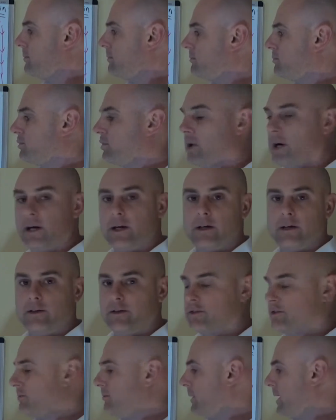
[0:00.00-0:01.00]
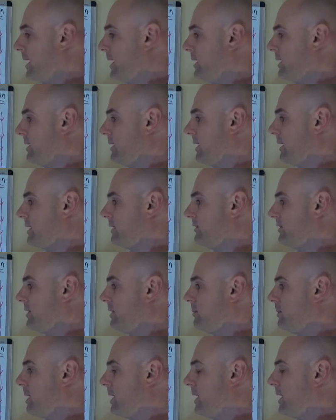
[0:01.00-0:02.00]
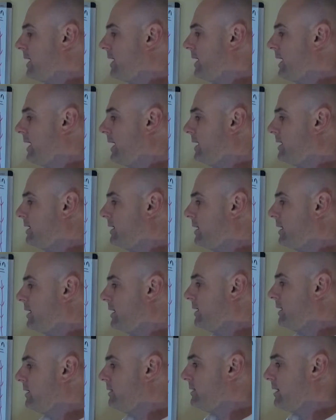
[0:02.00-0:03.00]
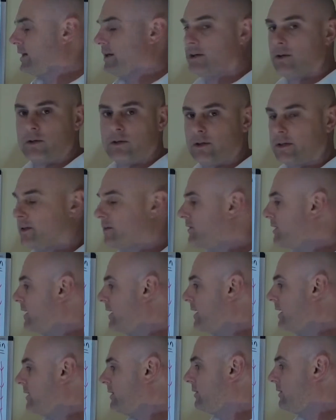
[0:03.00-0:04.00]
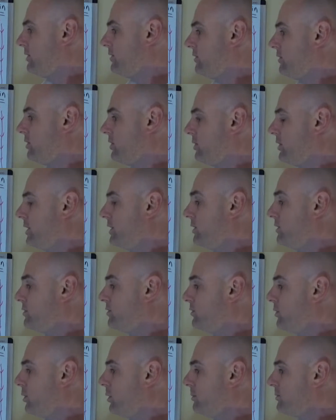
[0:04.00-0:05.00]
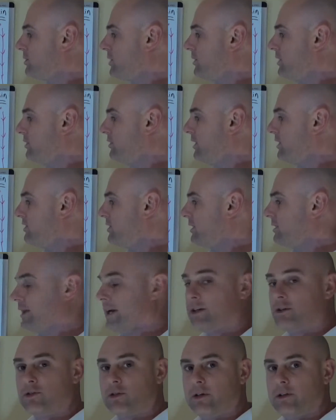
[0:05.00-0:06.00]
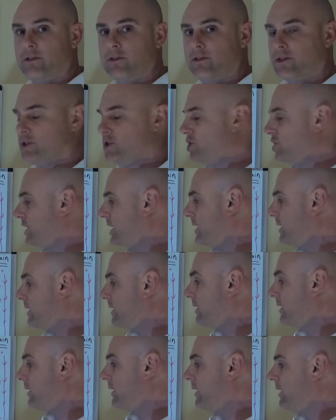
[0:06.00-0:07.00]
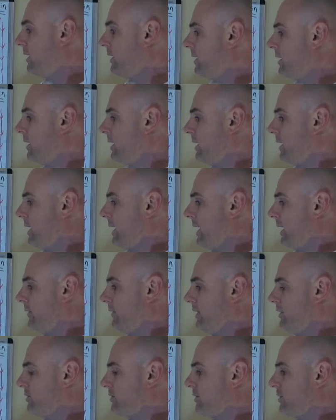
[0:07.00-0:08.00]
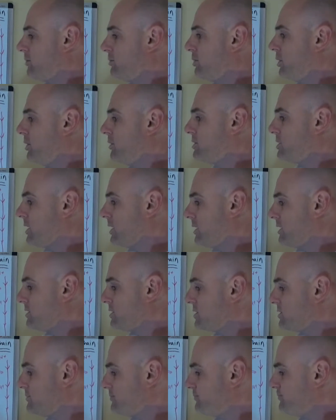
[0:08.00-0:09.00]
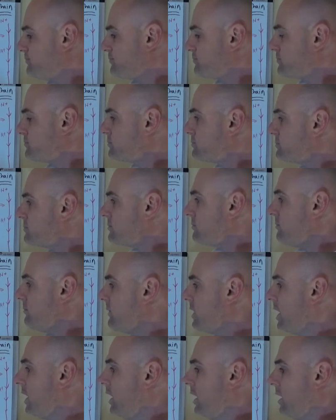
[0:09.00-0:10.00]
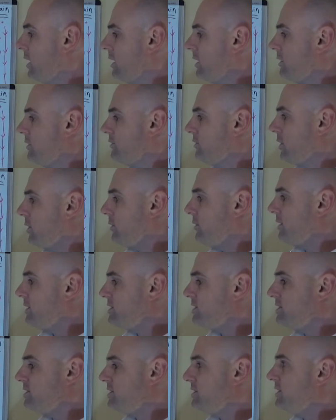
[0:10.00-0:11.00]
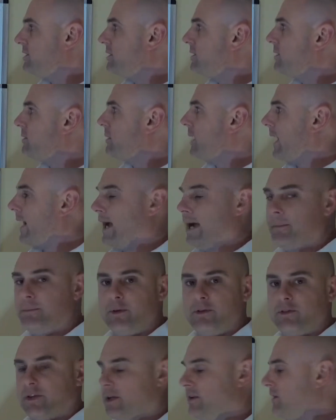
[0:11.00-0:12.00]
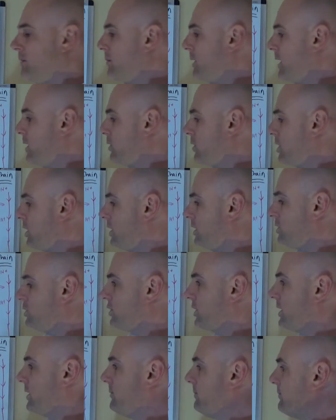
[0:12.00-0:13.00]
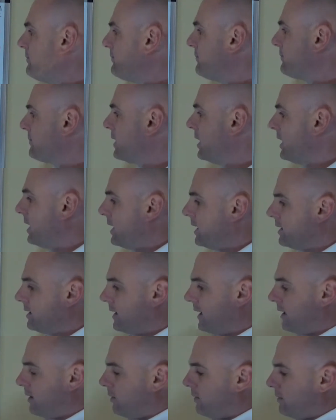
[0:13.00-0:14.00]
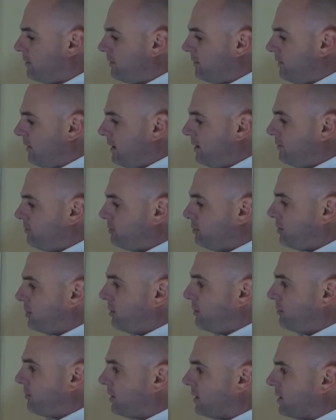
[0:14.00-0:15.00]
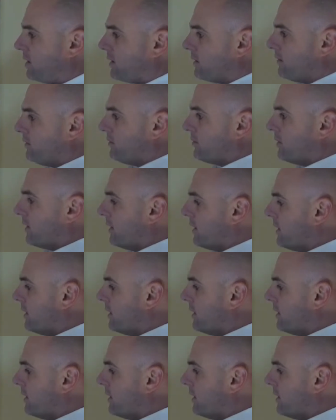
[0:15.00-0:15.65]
product is made, nicotinamide adenine dinucleotide. This is the reduced form, so this has electrons to share, and these are the protons. So this happens in the mitochondria. Now these protons,